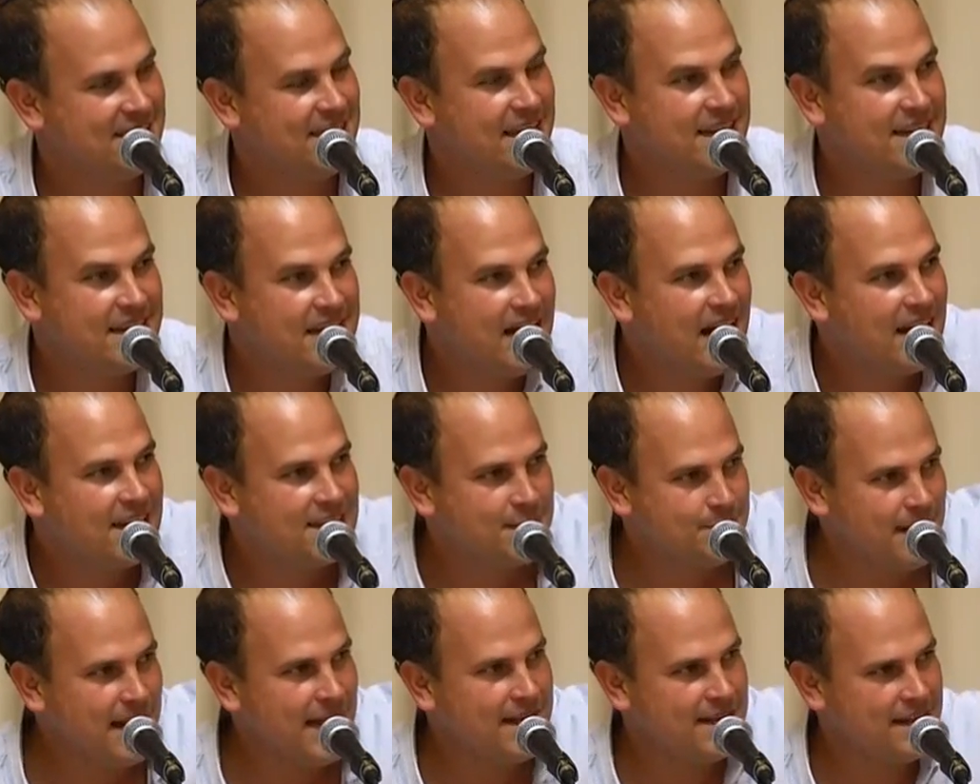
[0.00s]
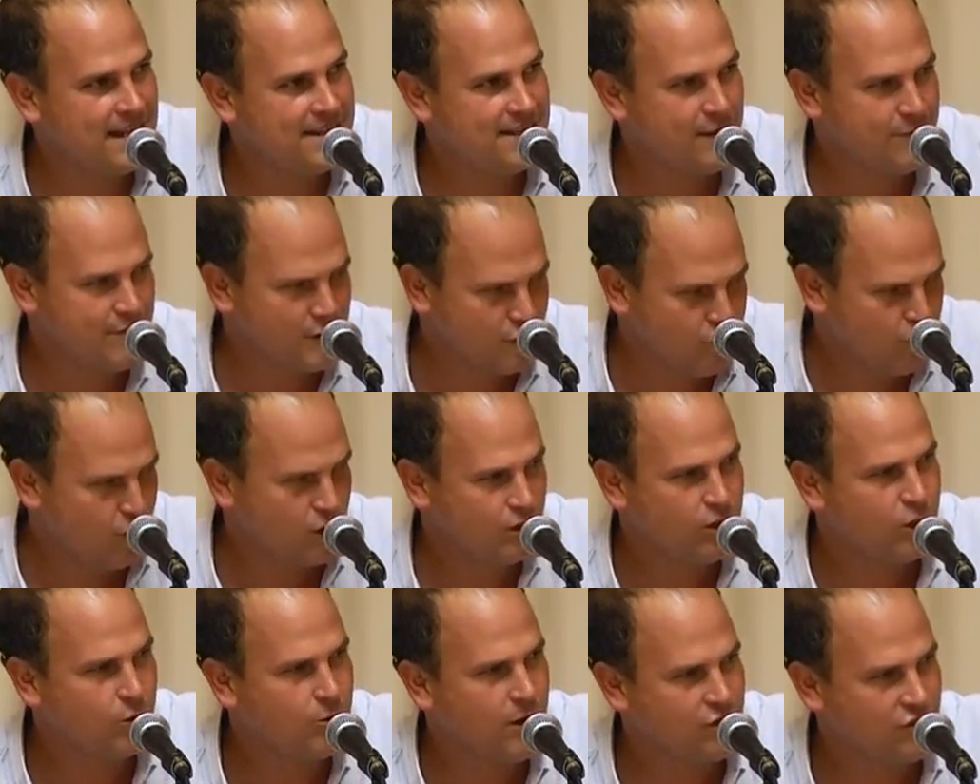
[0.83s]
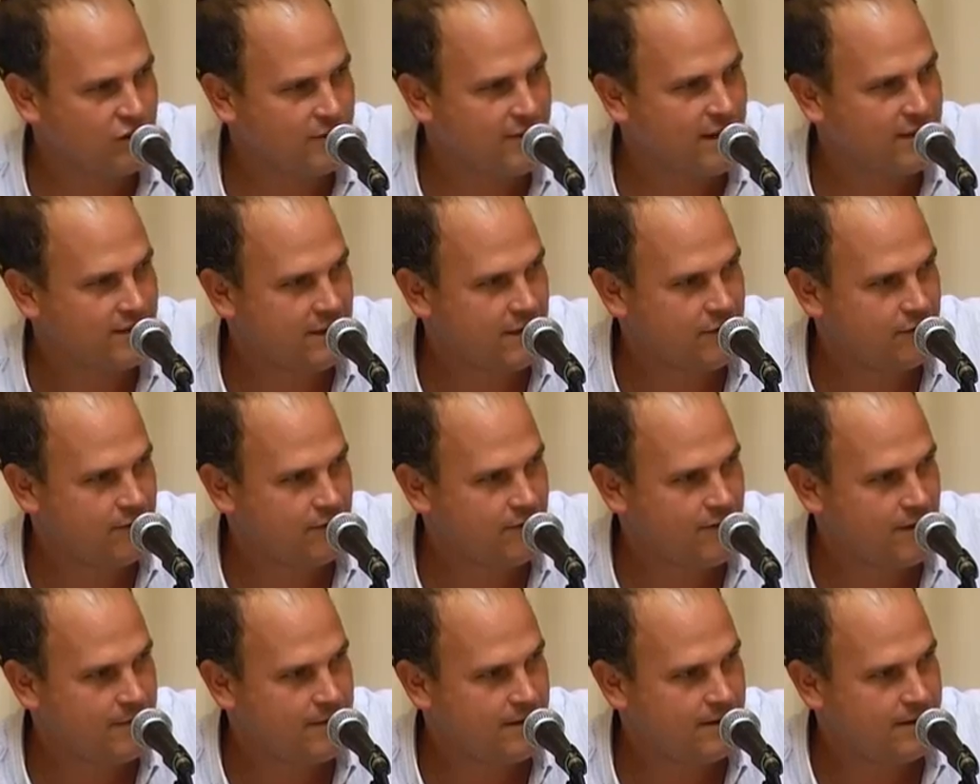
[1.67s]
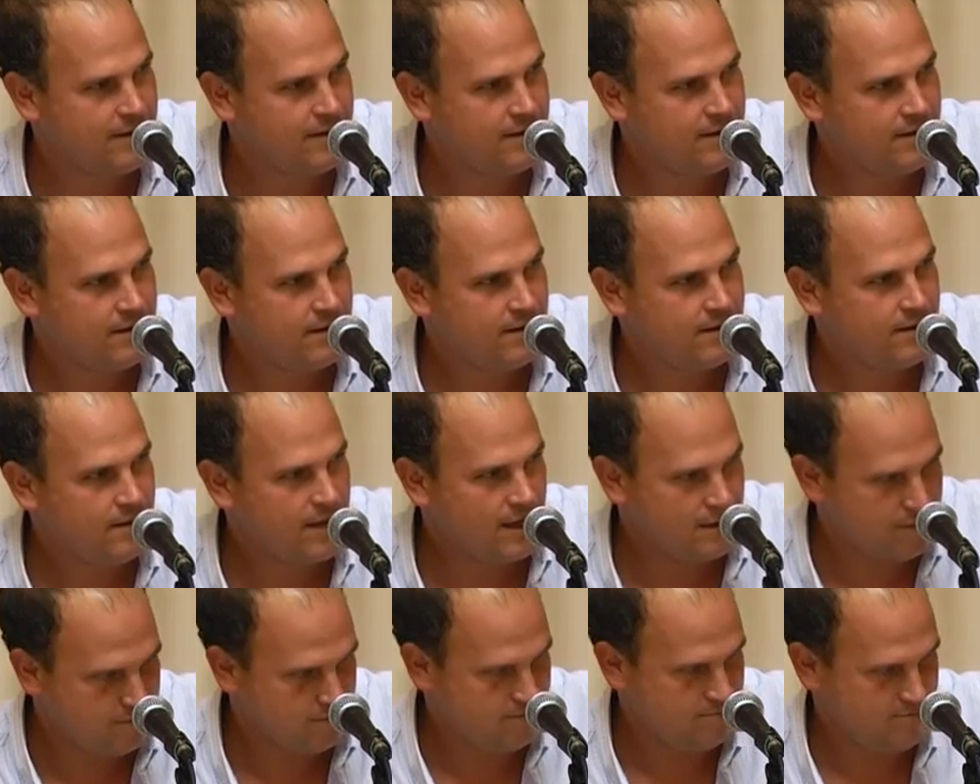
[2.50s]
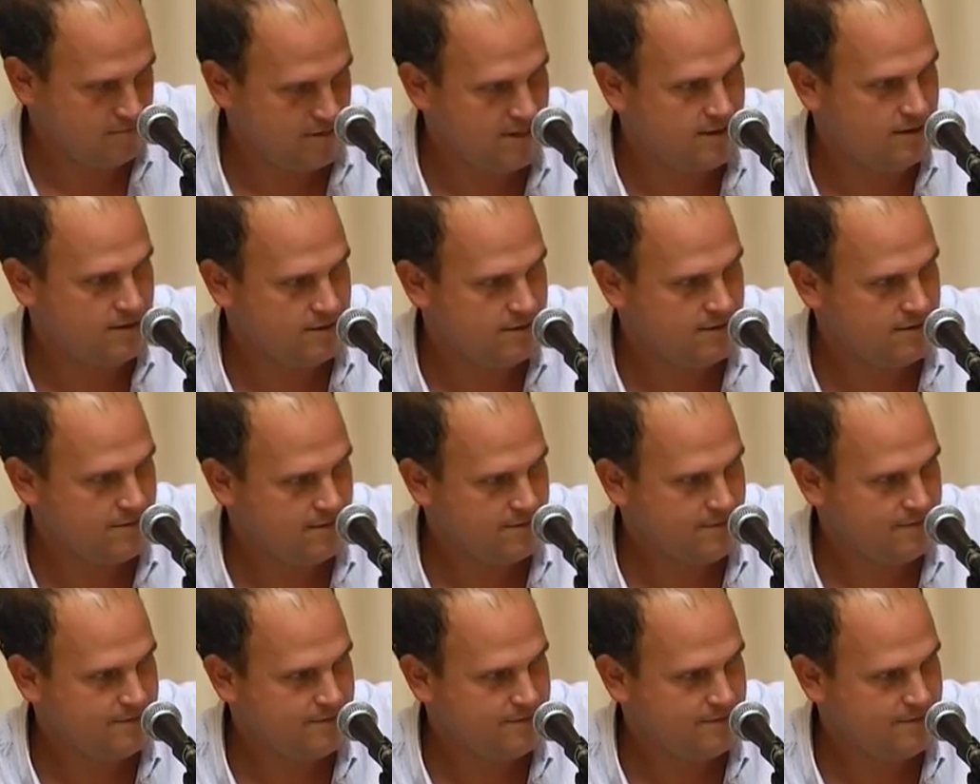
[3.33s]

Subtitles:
In God's mind. It's a rhetorical question I'm asking, Rabbi. I don't mean this.